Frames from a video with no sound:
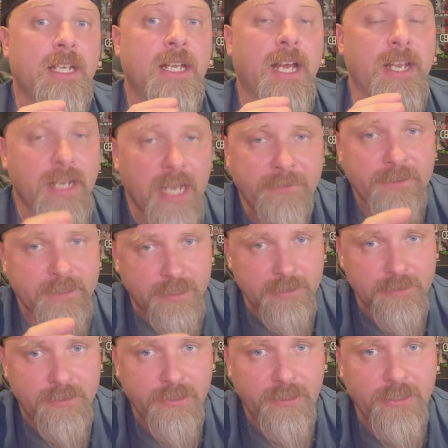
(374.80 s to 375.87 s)
a knife is
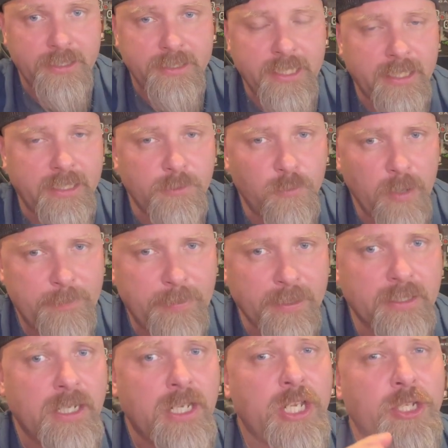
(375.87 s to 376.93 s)
considered a deadly weapon.